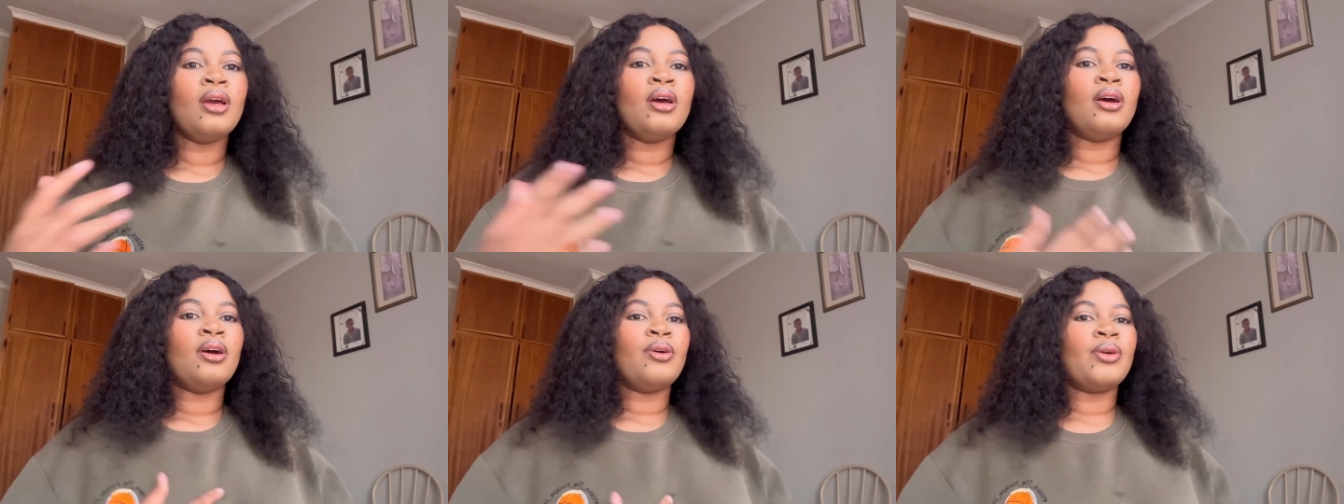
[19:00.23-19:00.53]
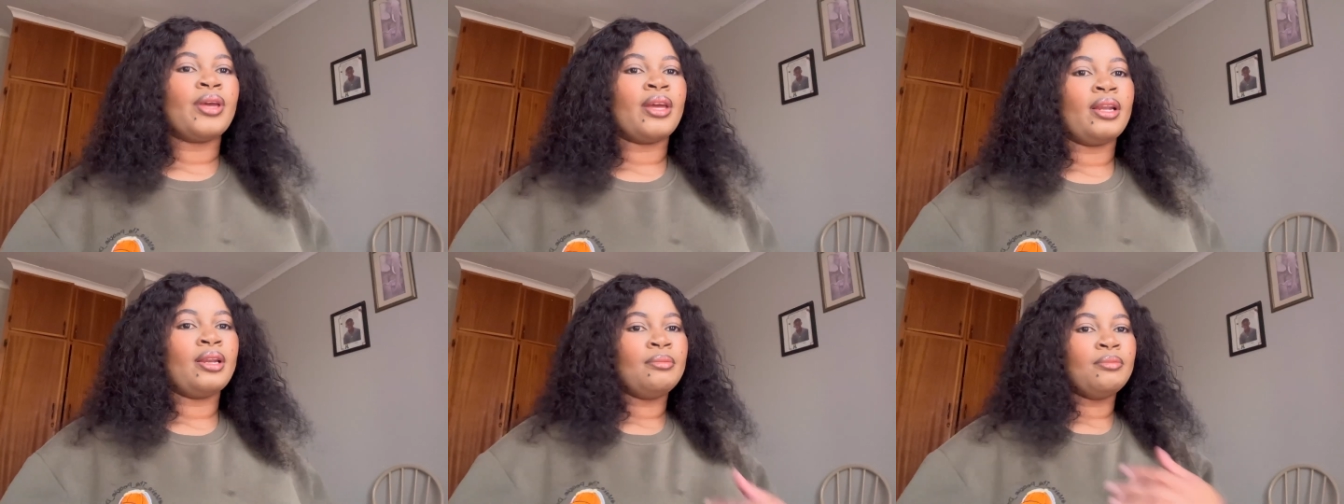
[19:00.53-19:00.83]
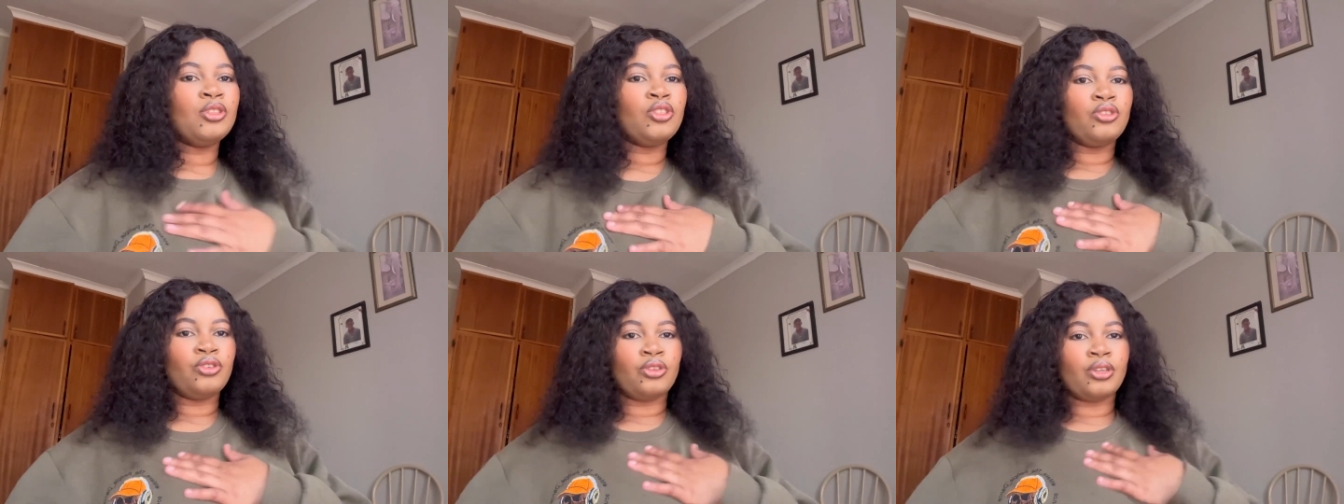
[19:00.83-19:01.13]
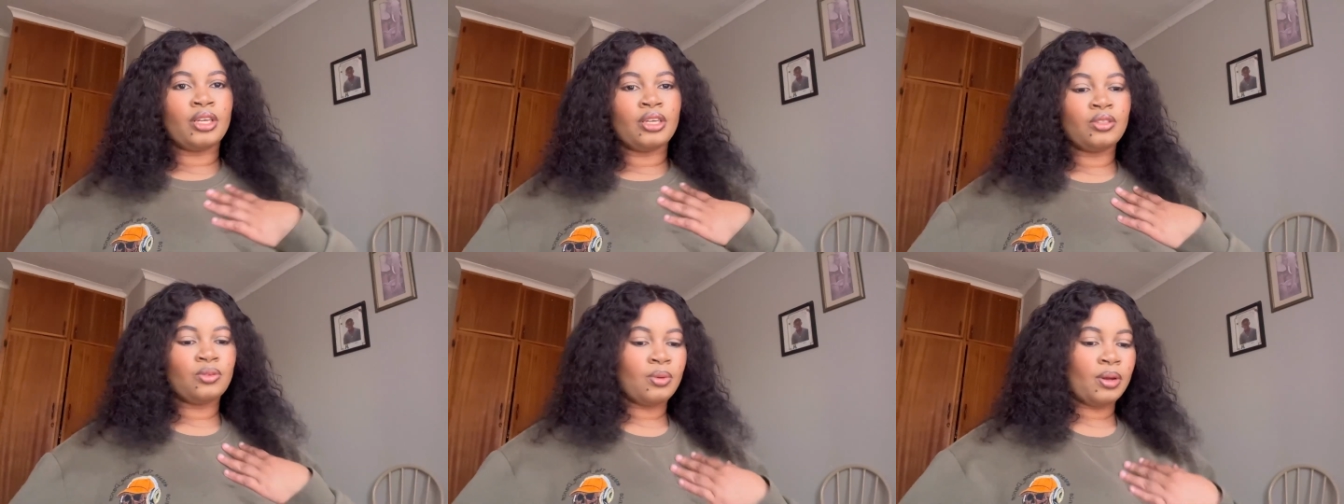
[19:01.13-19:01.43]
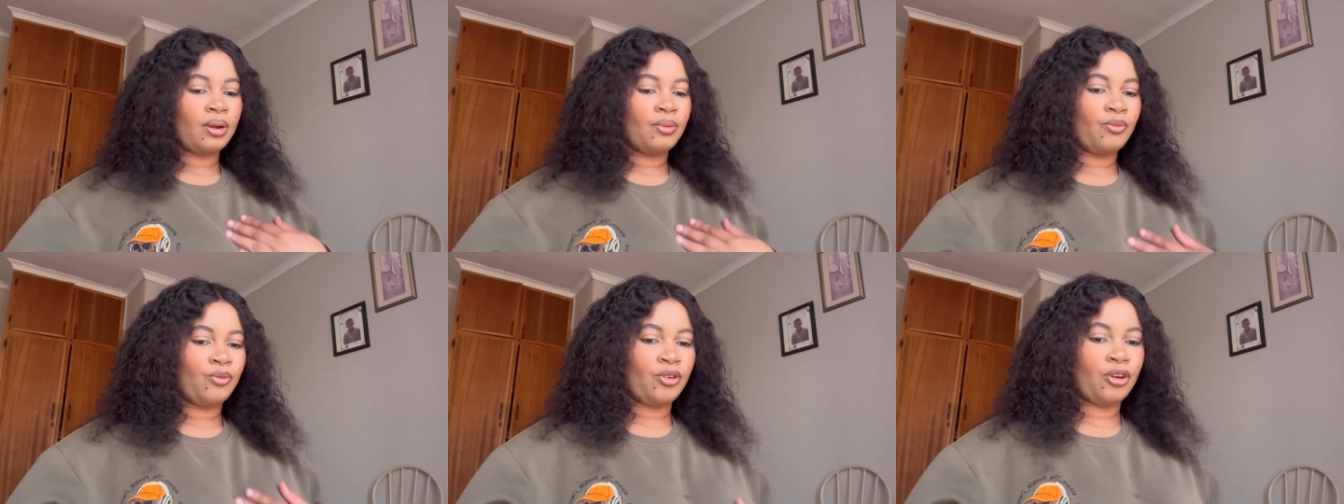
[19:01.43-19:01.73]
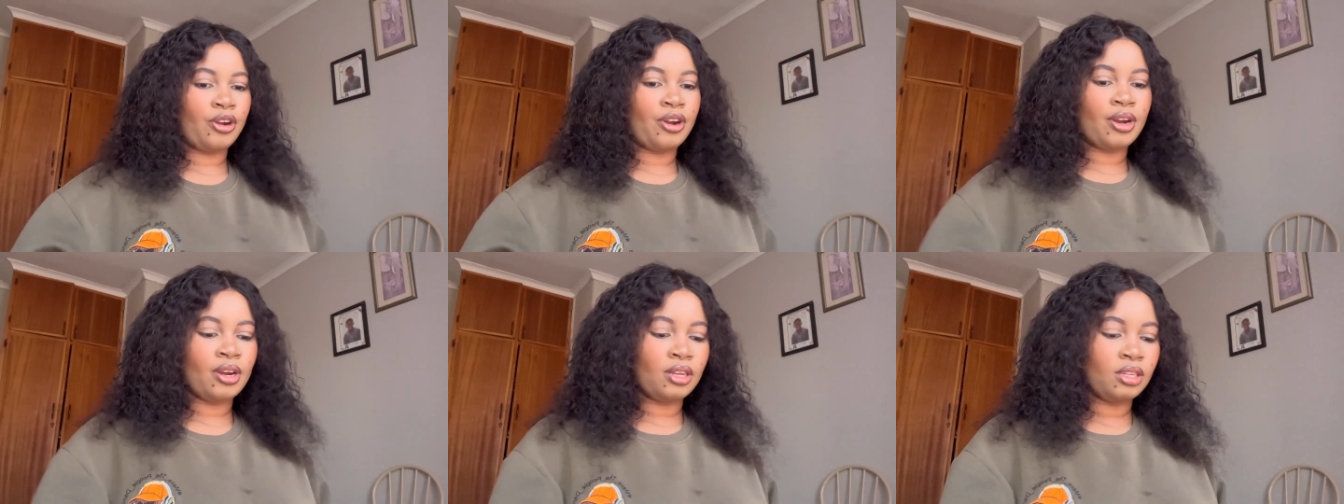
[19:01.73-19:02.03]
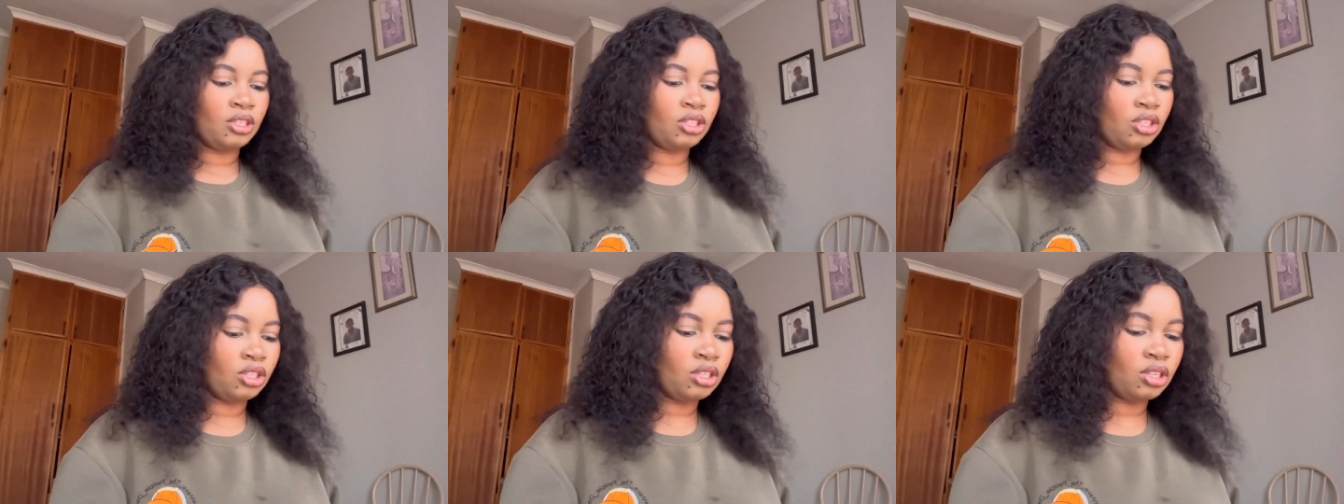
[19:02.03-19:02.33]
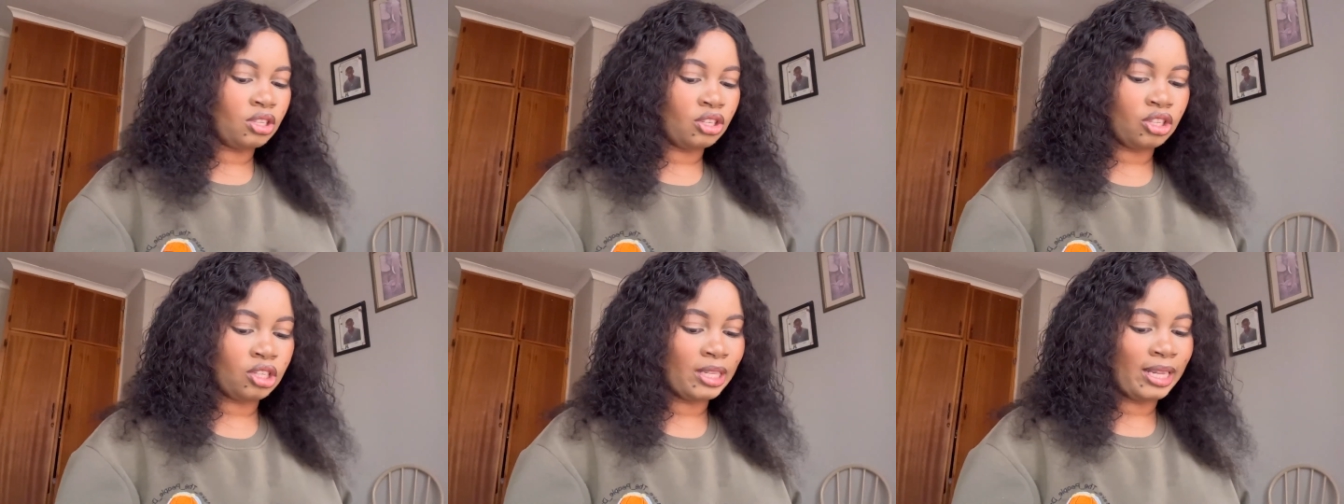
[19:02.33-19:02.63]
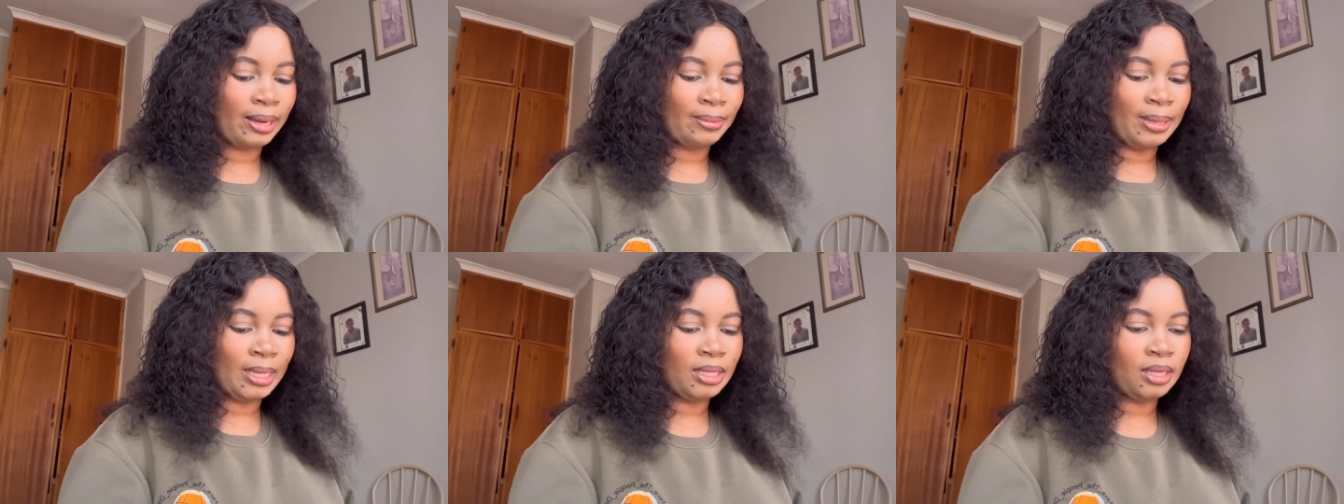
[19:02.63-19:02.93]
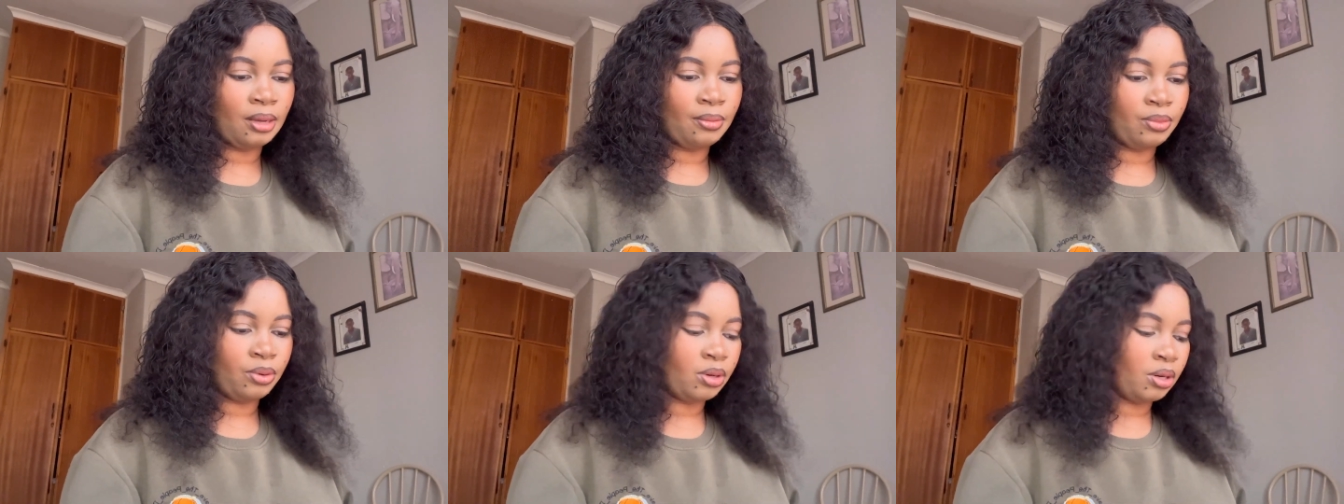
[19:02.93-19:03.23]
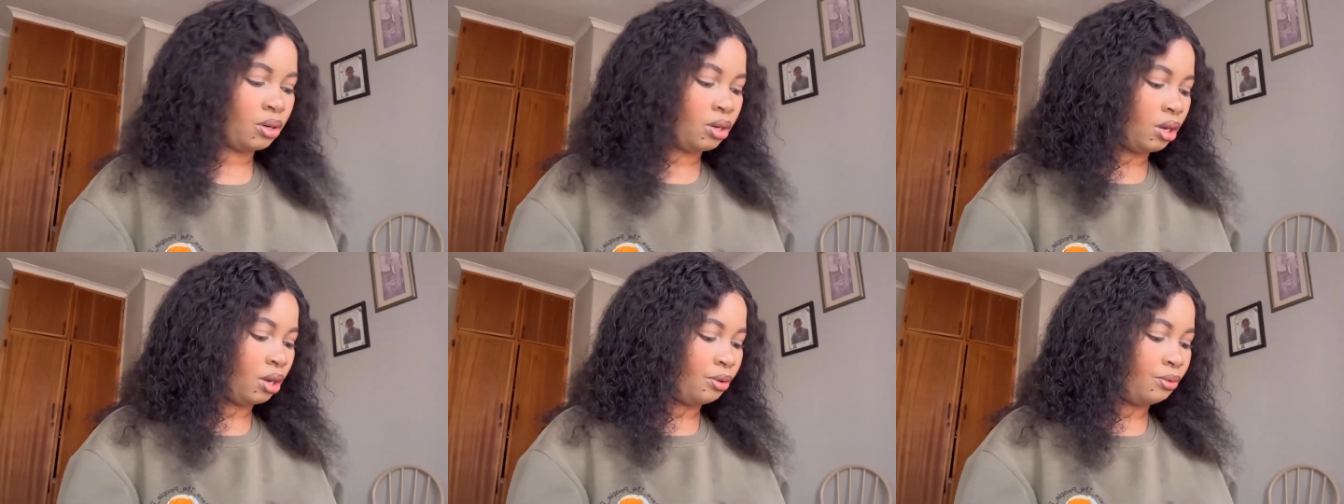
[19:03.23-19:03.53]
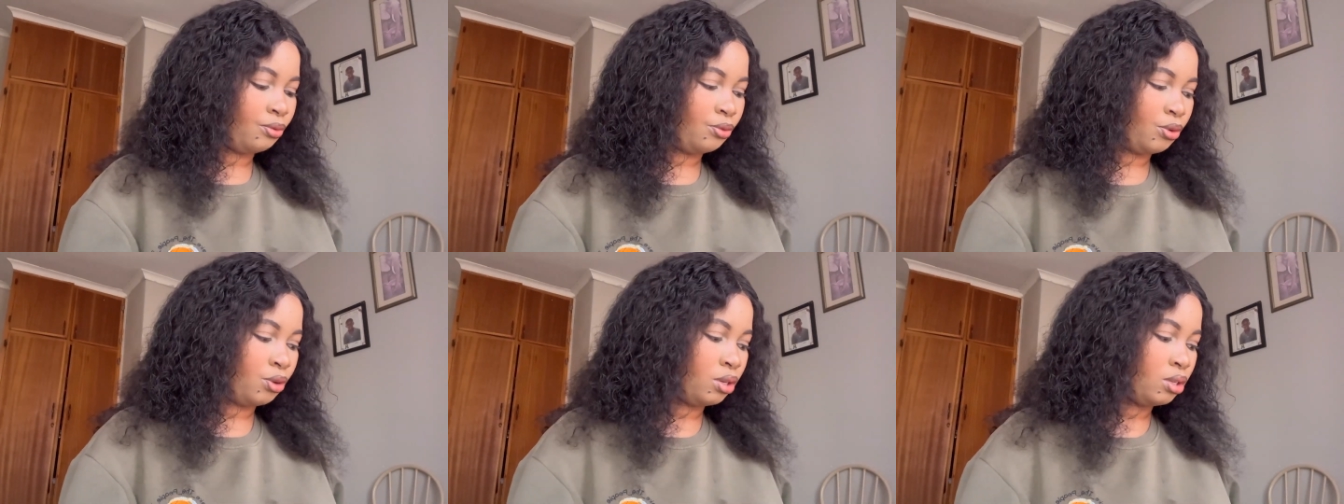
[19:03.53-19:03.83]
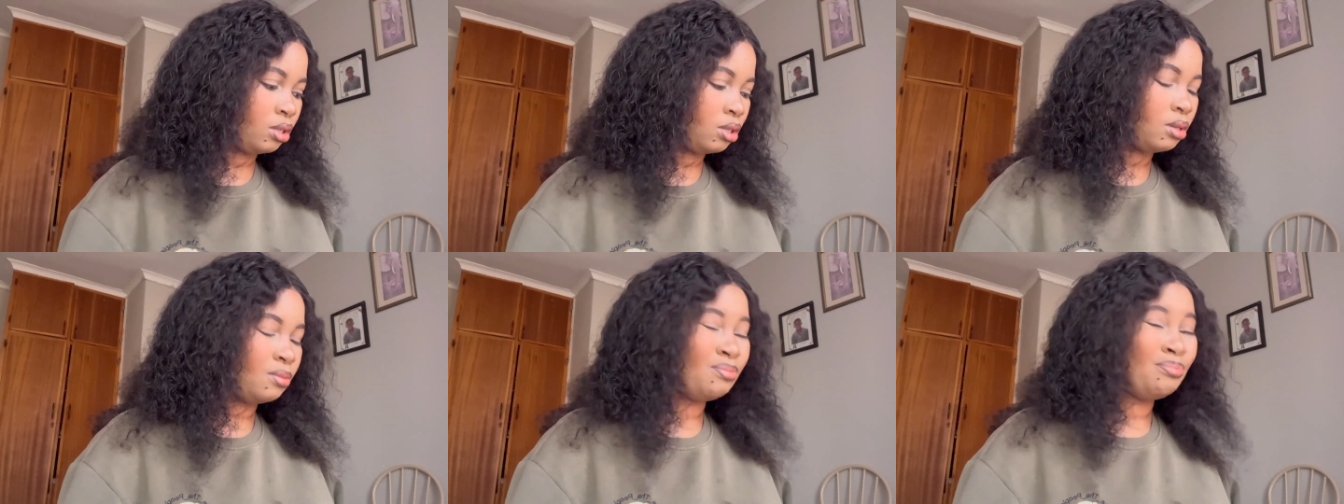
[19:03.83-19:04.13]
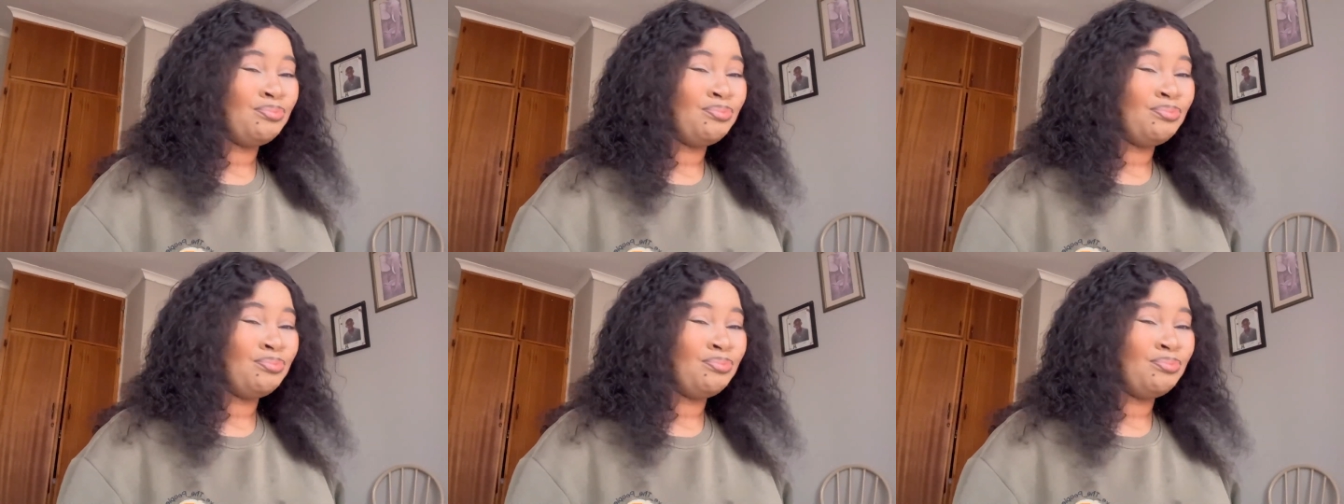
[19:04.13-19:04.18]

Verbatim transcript: oh yeah let me show you guys what i'm wearing this is just like my temporary outfit